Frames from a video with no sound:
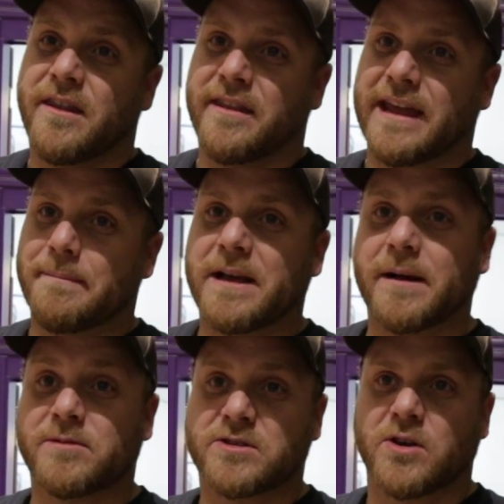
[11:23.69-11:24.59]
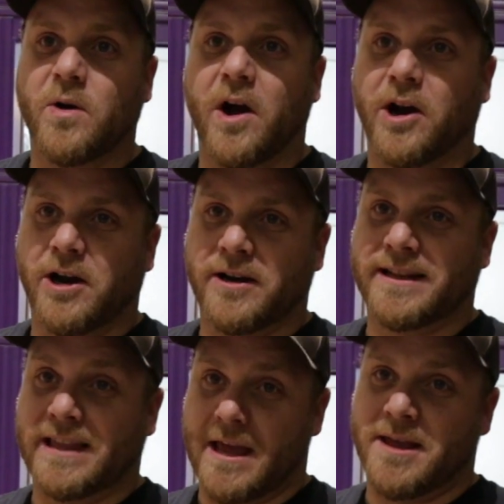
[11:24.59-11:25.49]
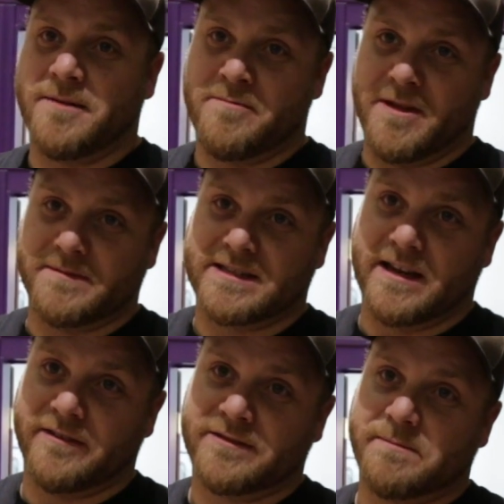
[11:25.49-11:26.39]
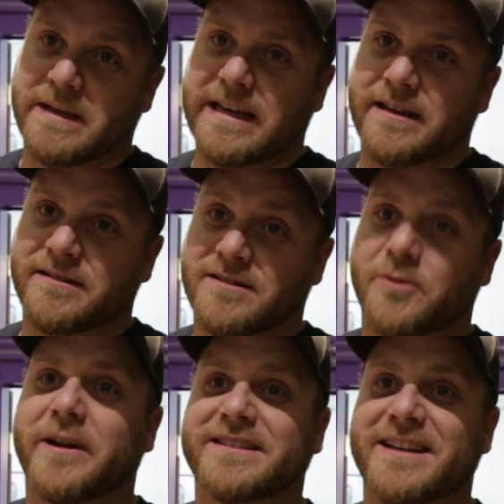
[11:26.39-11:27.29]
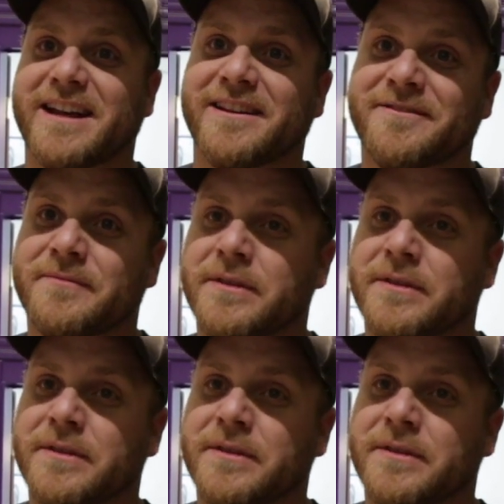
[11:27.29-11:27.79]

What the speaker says: they become so hard, they themselves begin to resonate.